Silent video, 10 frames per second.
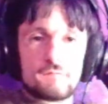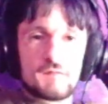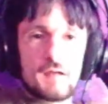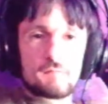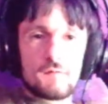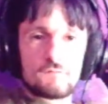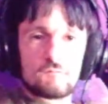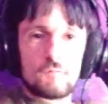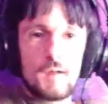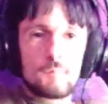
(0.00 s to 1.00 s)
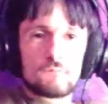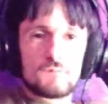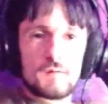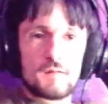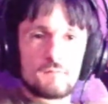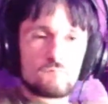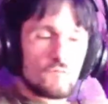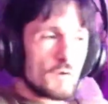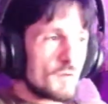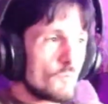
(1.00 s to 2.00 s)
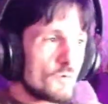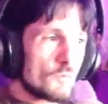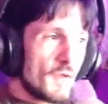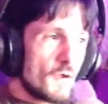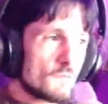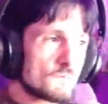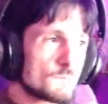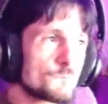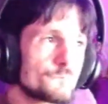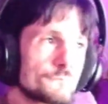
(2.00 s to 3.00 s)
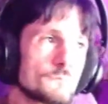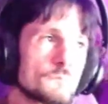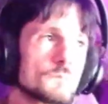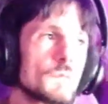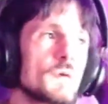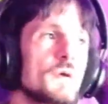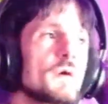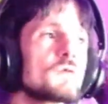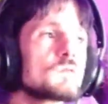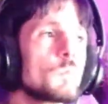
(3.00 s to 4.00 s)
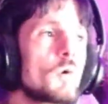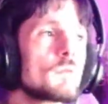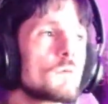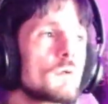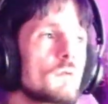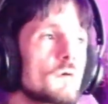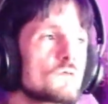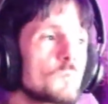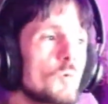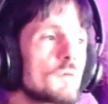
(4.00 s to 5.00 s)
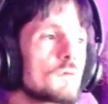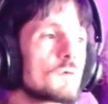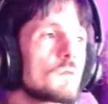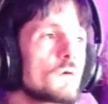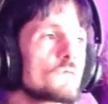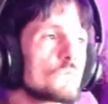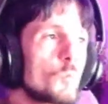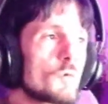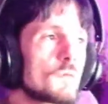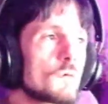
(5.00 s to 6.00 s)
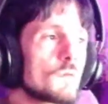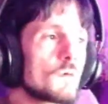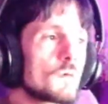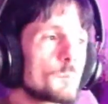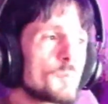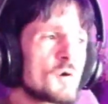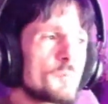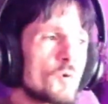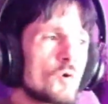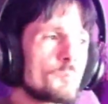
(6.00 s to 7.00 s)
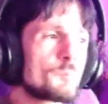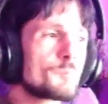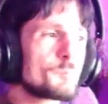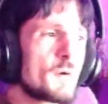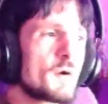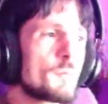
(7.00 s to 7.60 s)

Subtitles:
say this, if you haven't seen it, for anyone who cares. Spoiler alert, spoiler alert, spoiler alert. Boop, boop, boop,